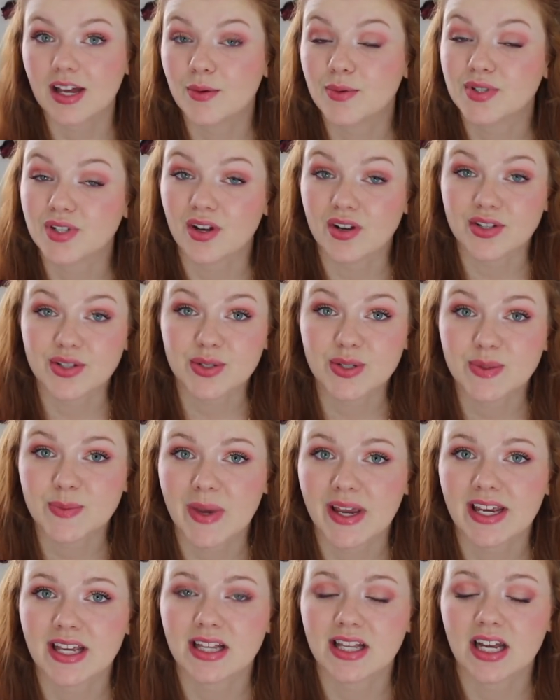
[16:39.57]
It was also
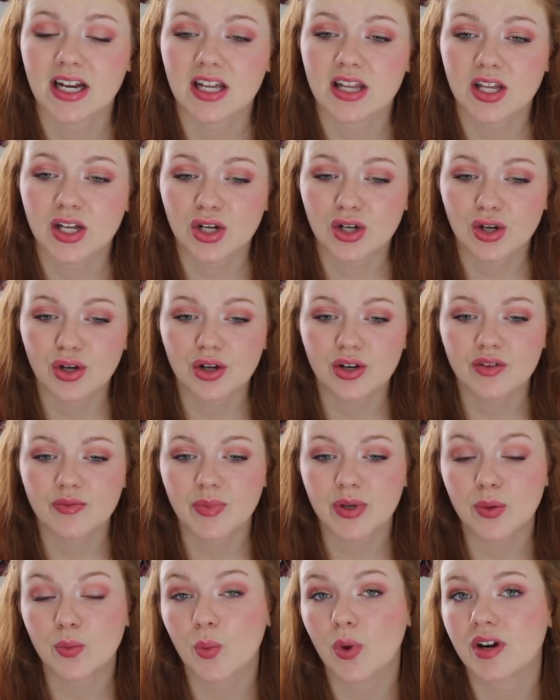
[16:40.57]
speculated that it could
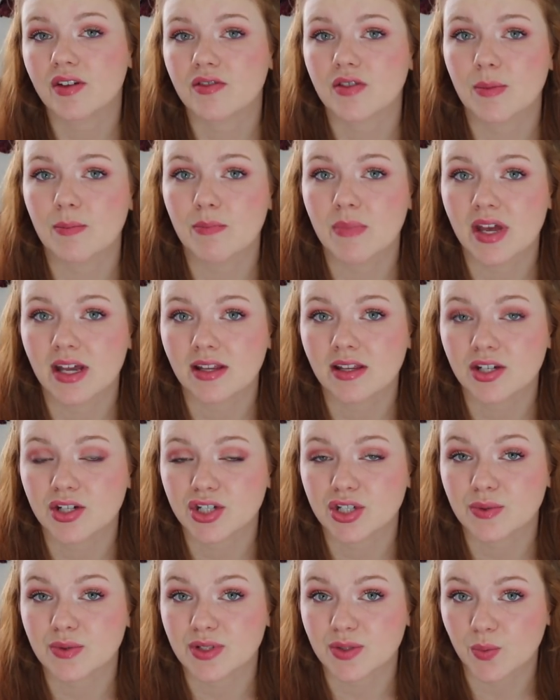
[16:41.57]
have been one of the men that
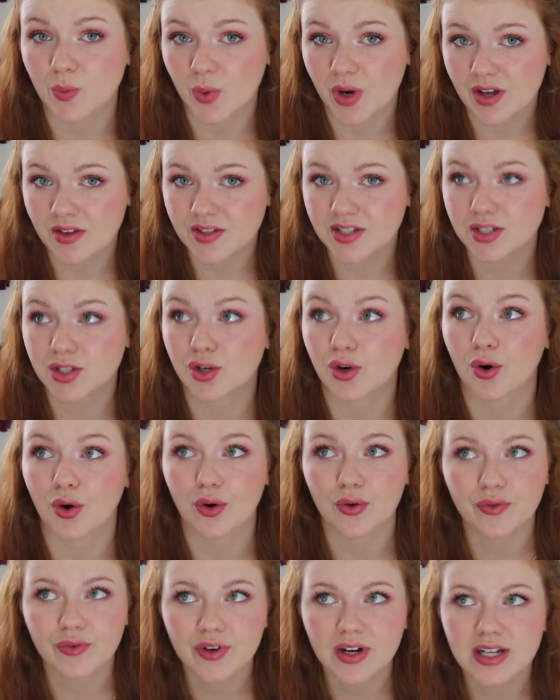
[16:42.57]
she was with's
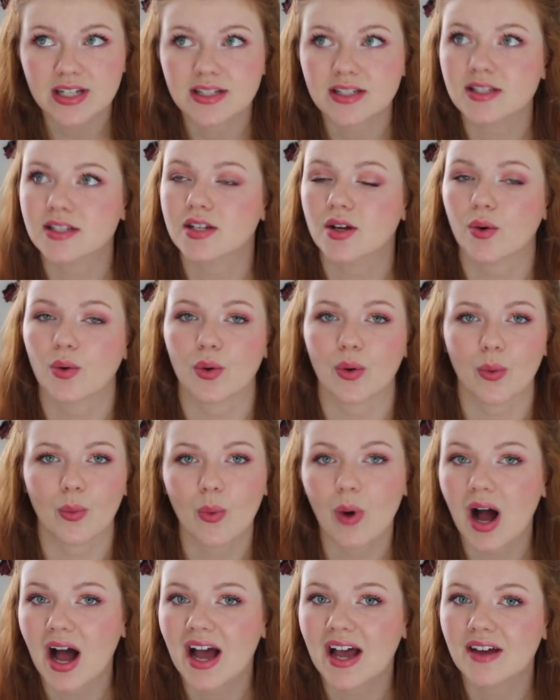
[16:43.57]
girlfriend or
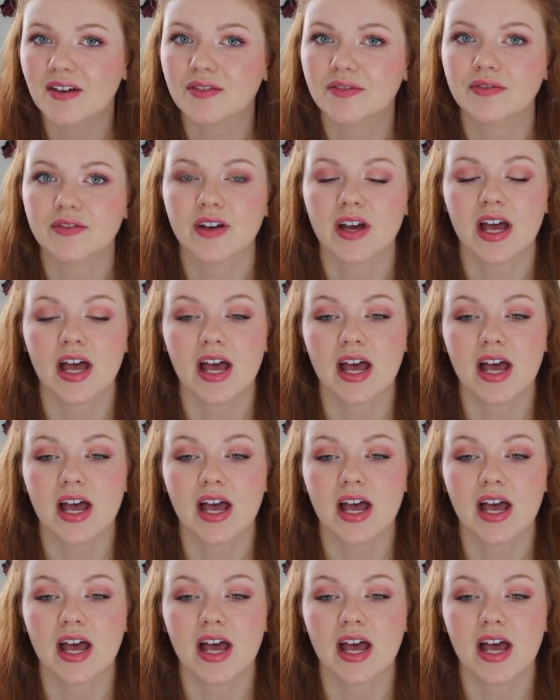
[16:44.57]
wife